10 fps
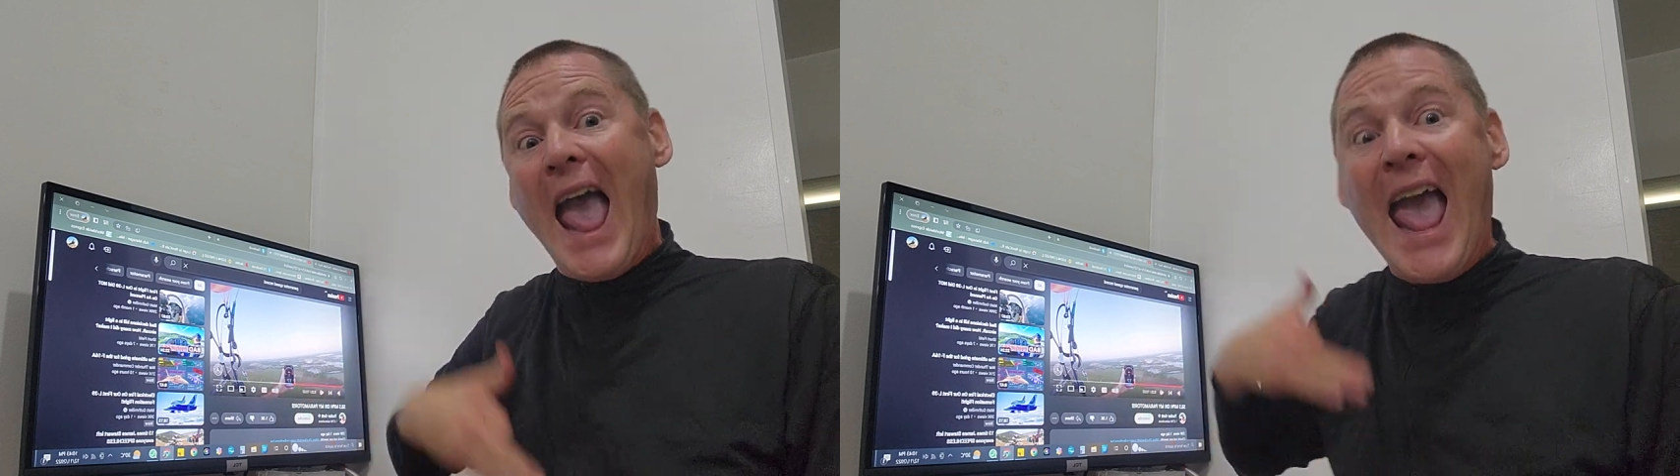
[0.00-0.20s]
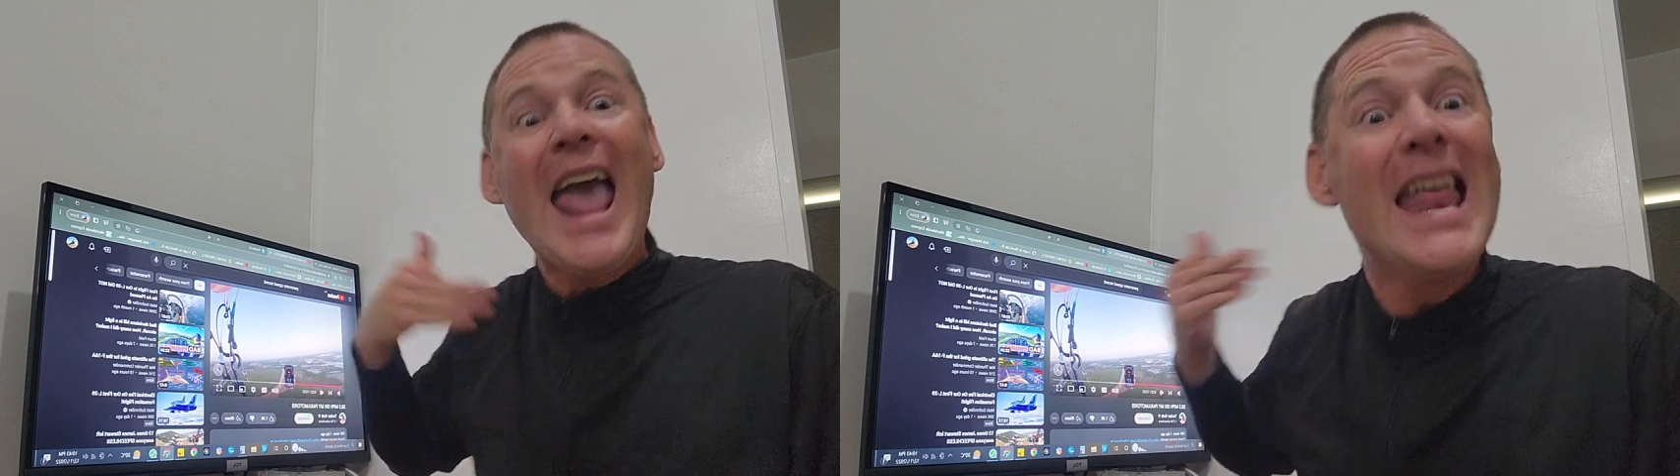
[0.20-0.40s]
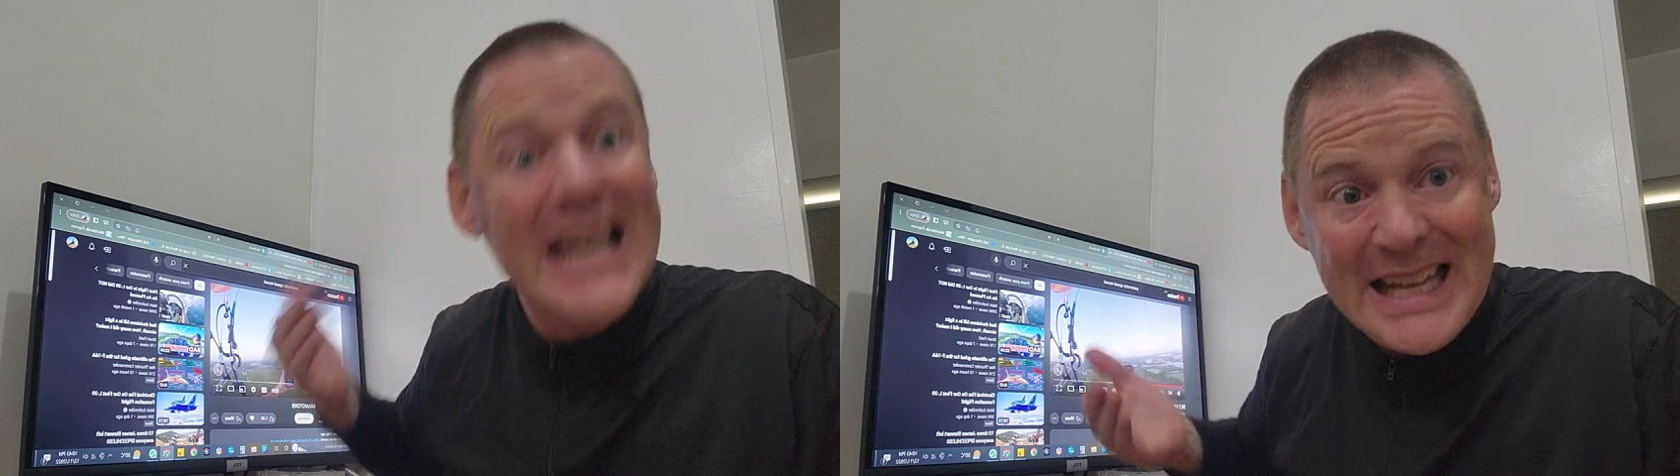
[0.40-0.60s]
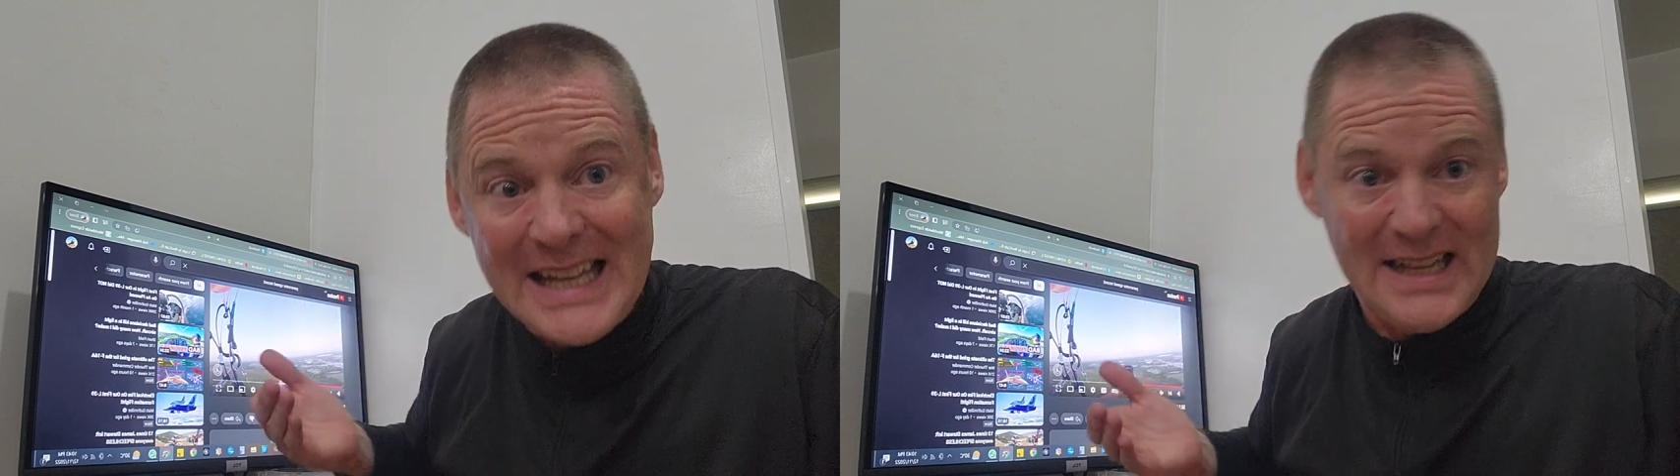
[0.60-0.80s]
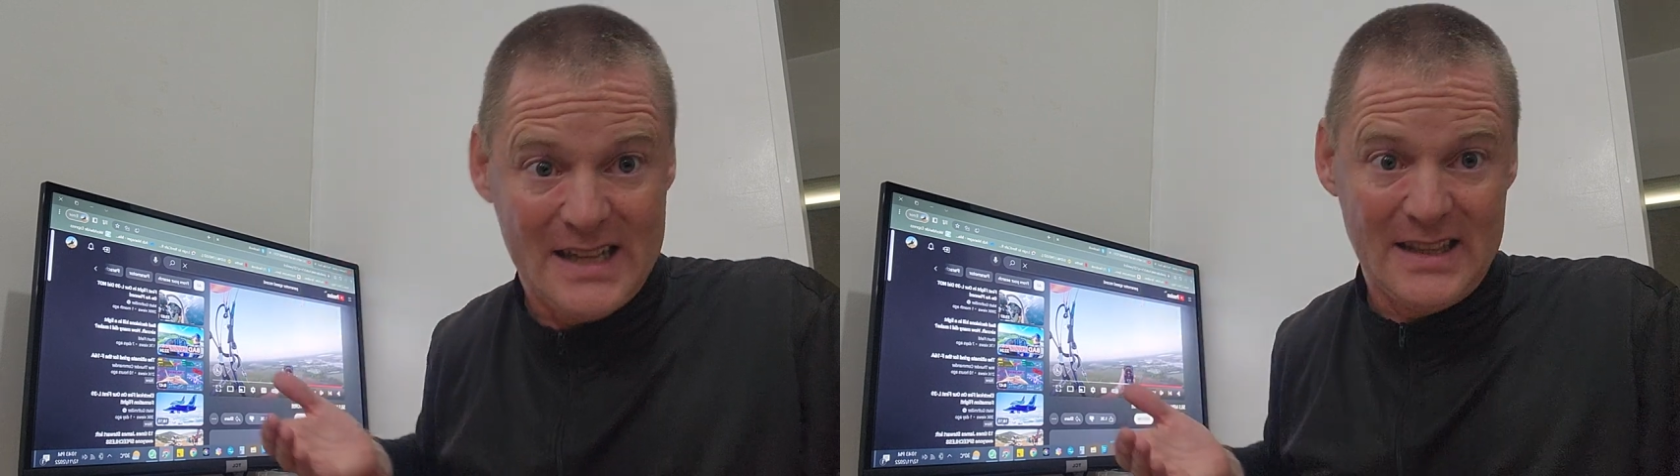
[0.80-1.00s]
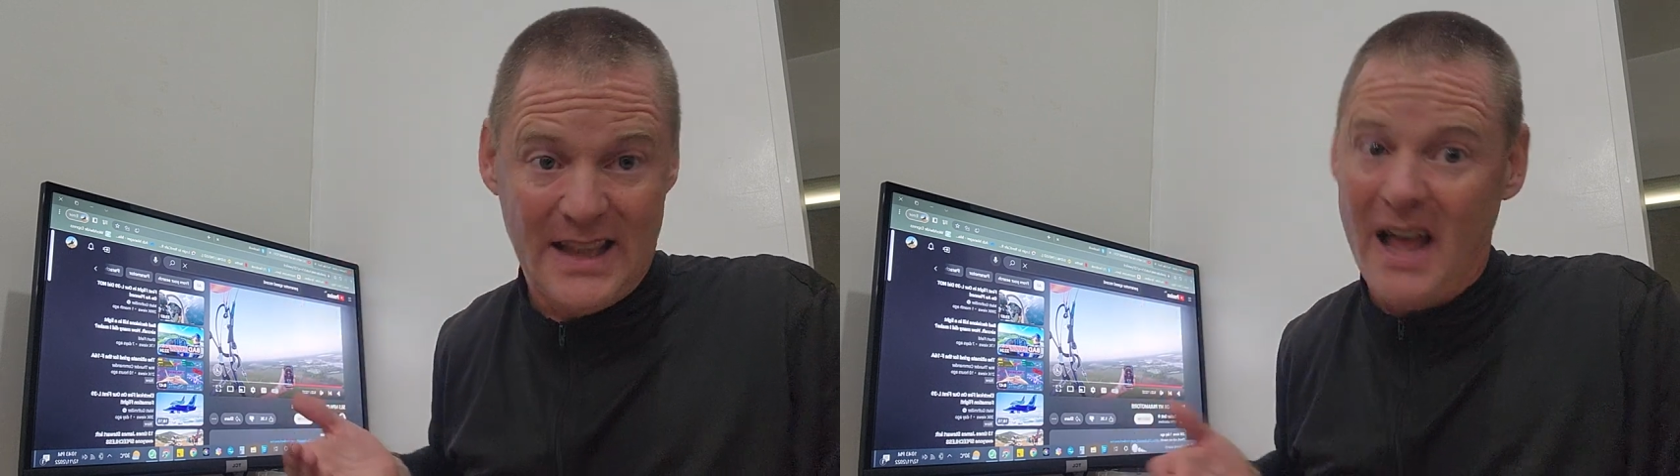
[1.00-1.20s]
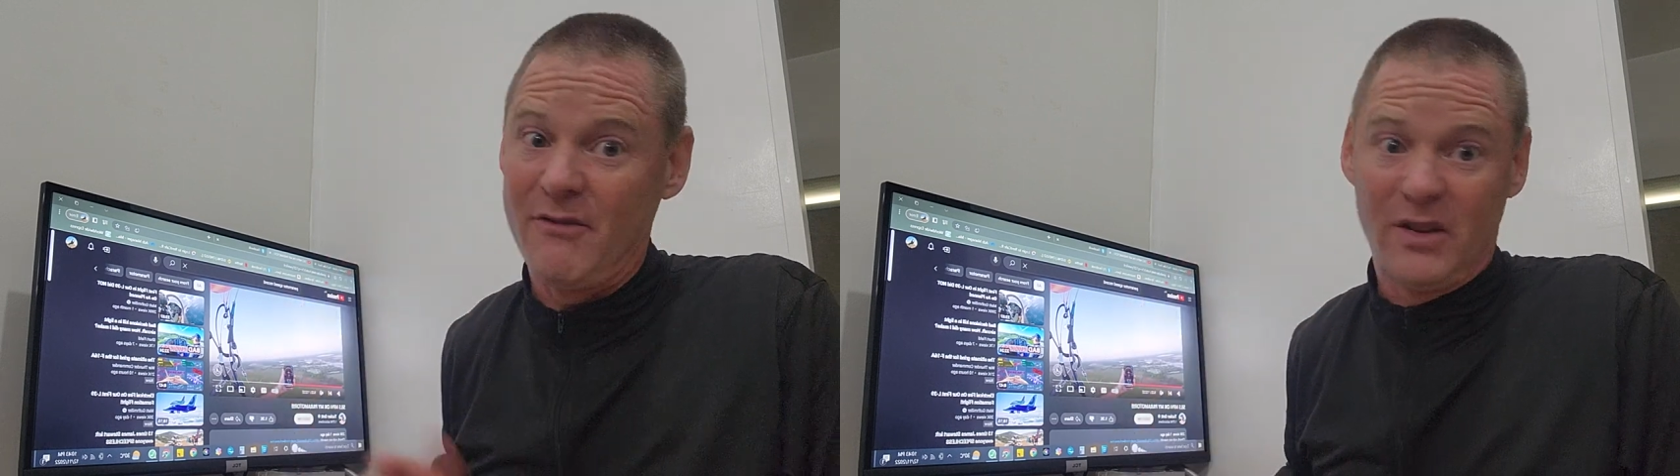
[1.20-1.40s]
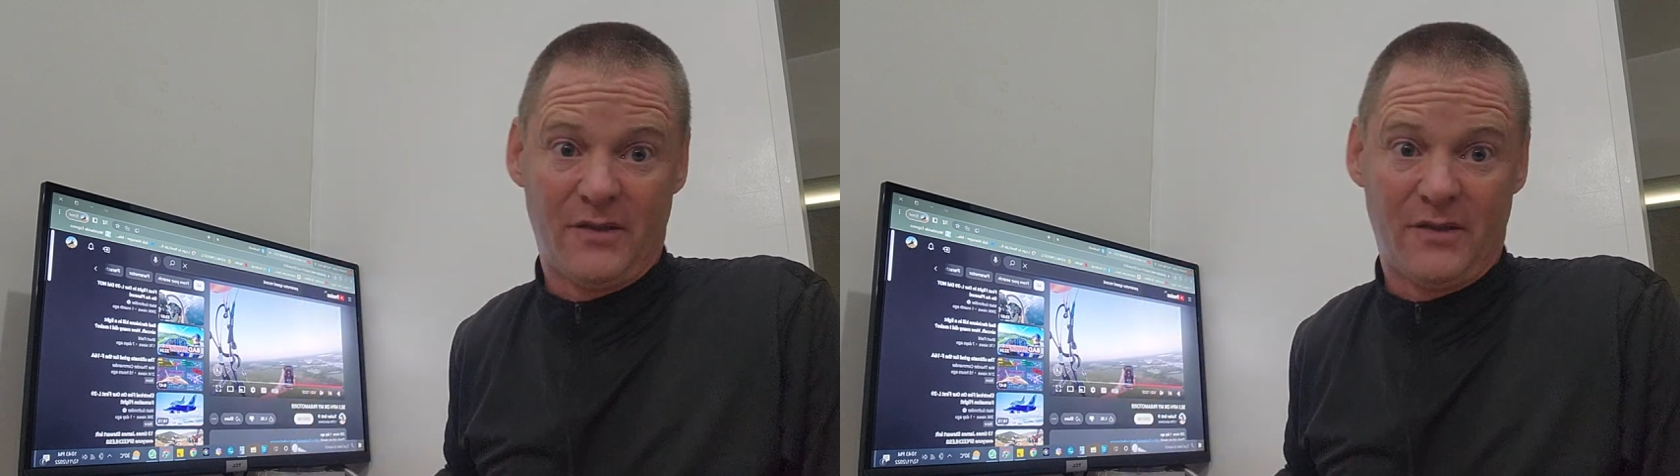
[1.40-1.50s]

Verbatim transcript: any level